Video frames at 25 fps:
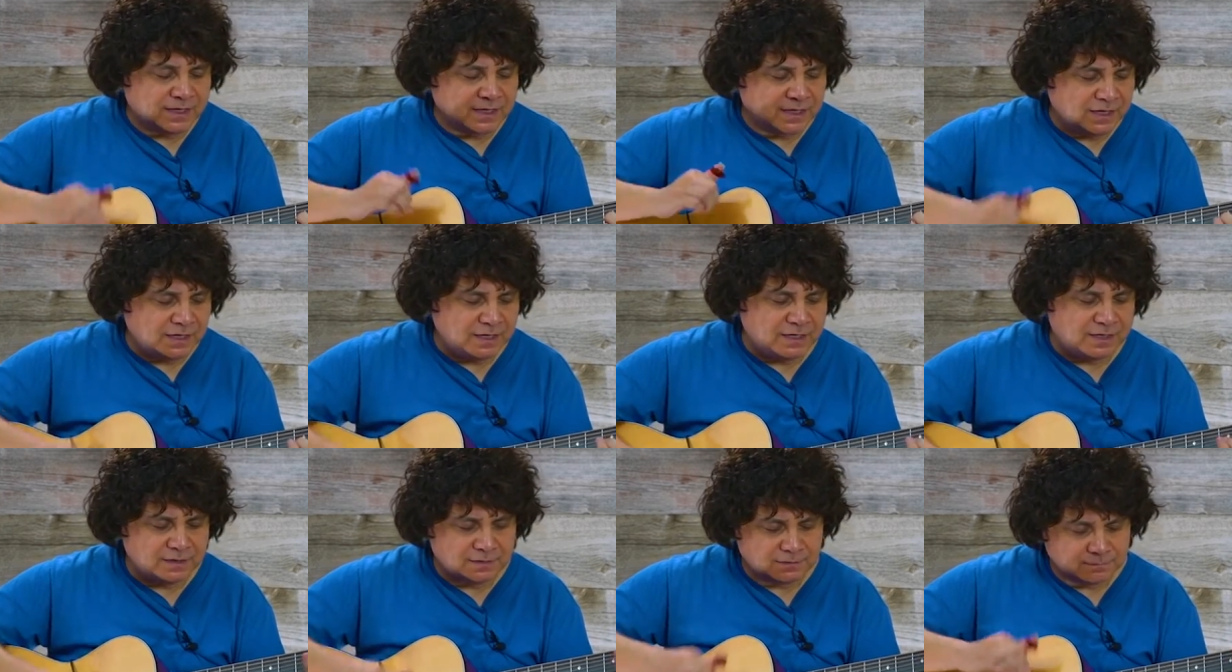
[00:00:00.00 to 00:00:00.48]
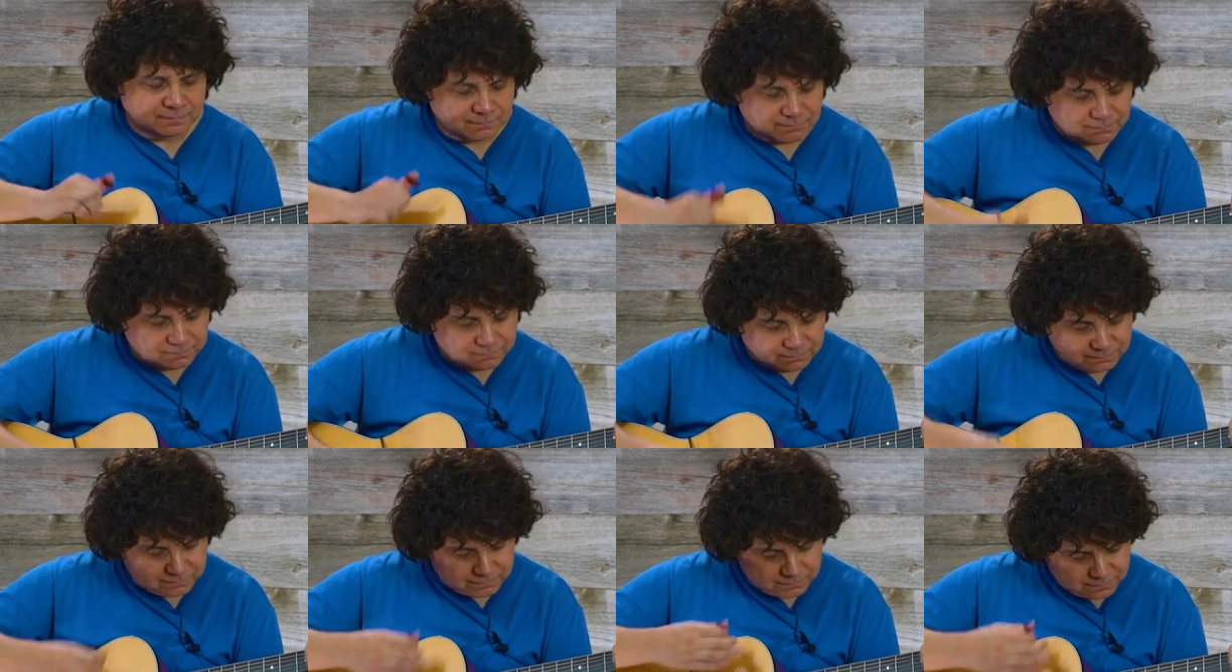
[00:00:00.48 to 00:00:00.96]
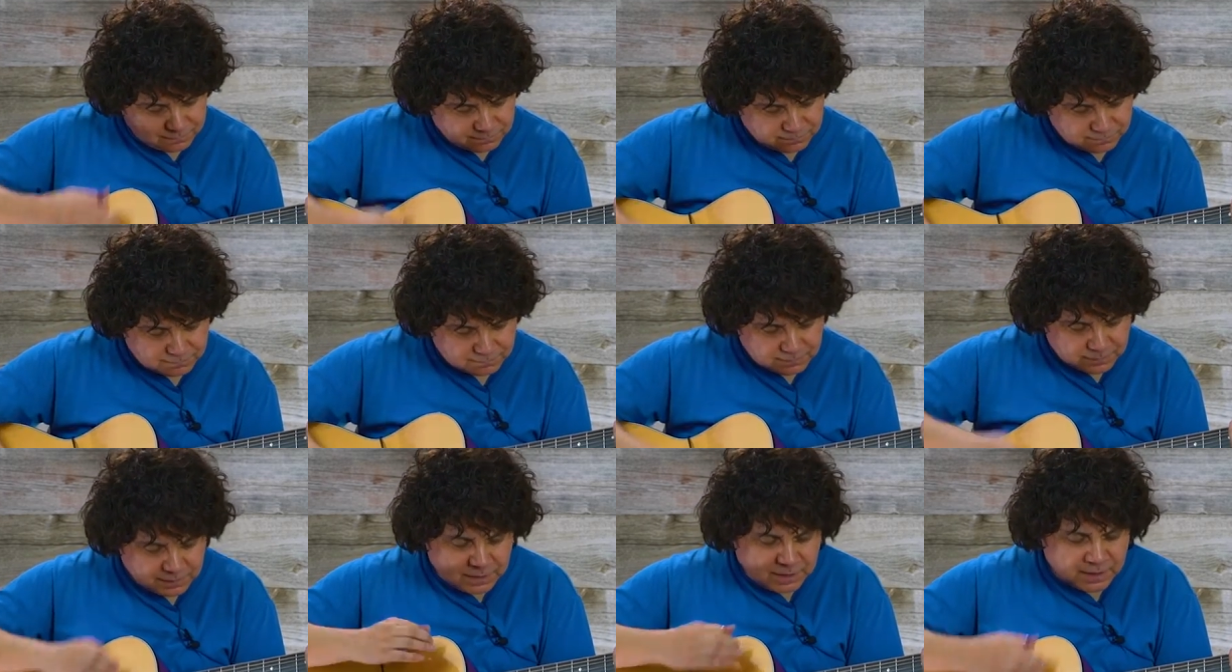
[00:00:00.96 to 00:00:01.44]
E,
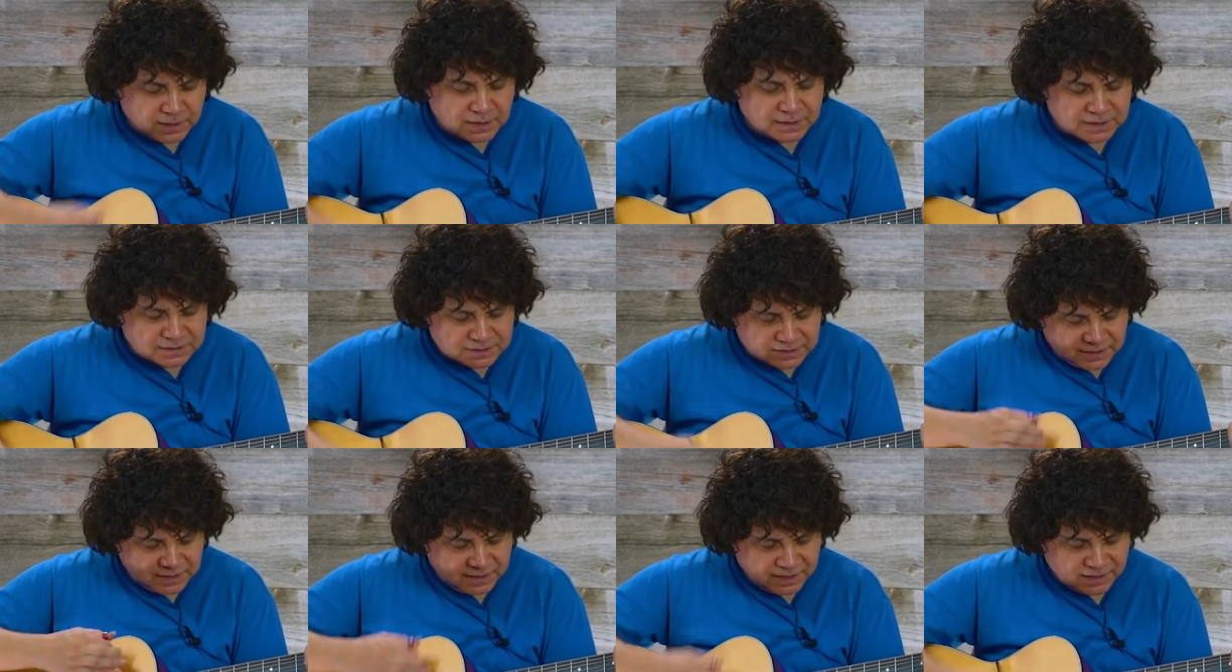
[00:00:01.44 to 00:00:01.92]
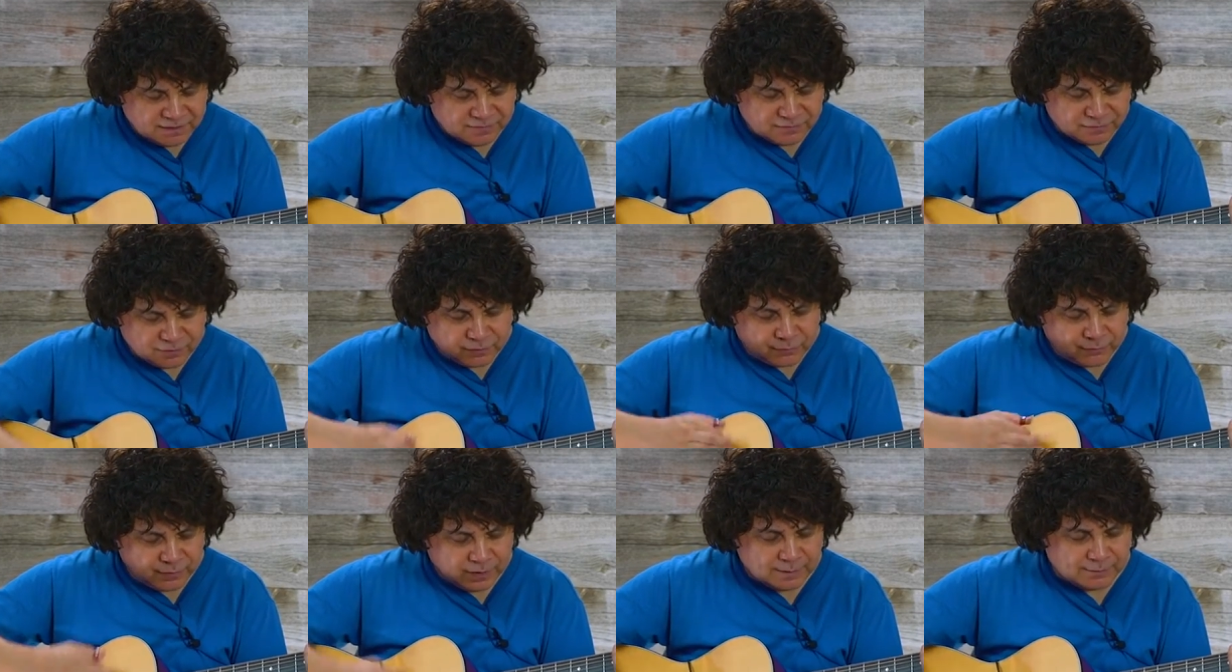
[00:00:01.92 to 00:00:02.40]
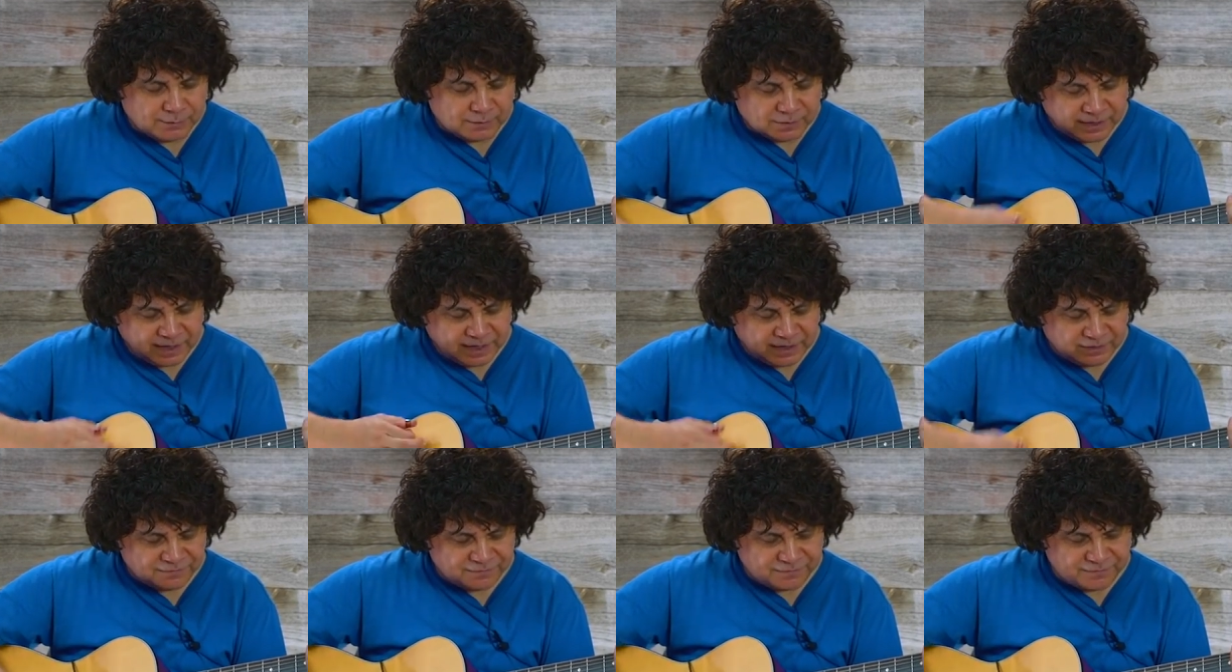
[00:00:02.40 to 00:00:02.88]
to every rebel
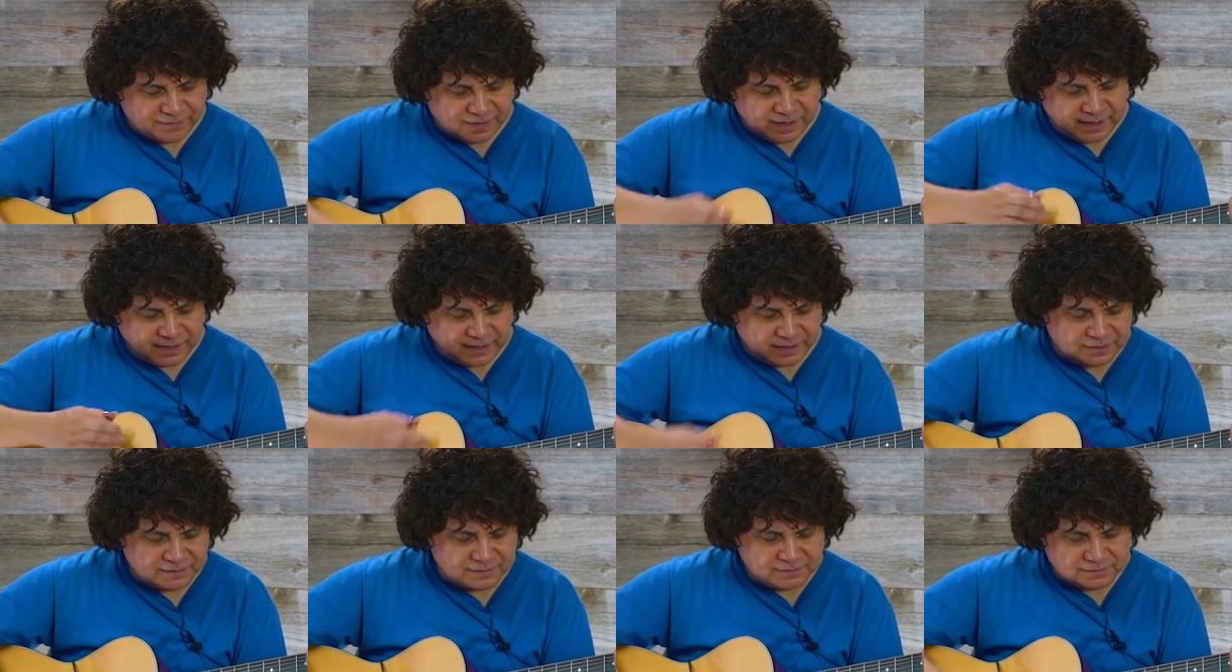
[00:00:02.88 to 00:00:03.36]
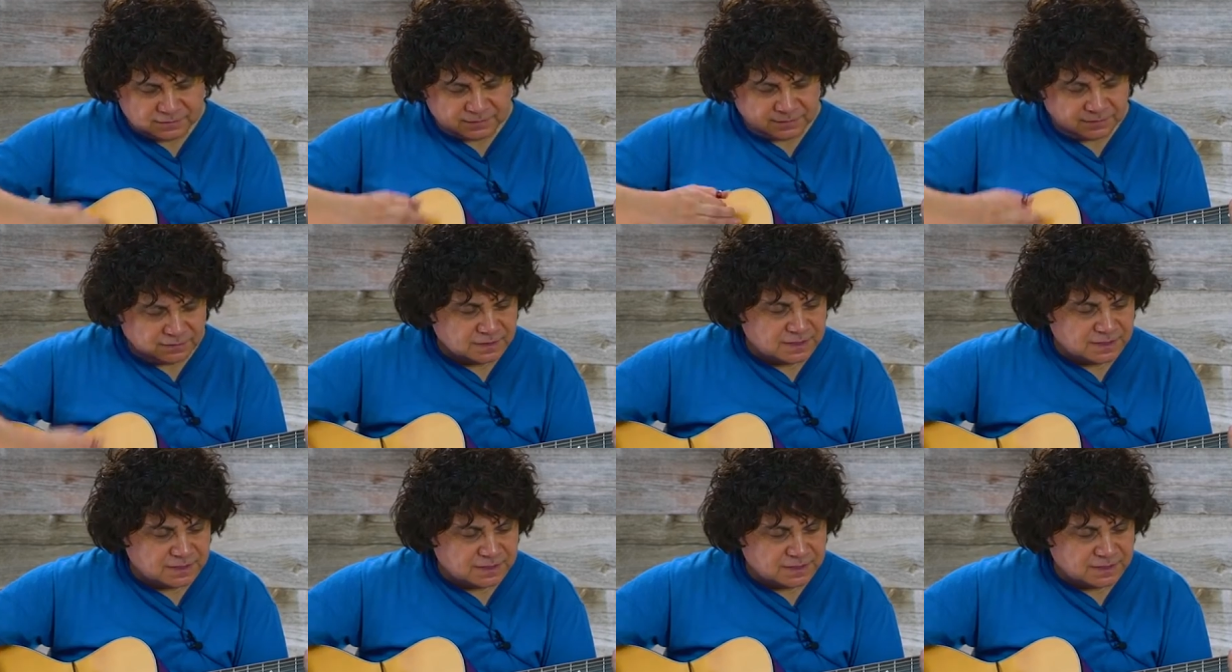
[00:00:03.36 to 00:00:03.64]
I'd find.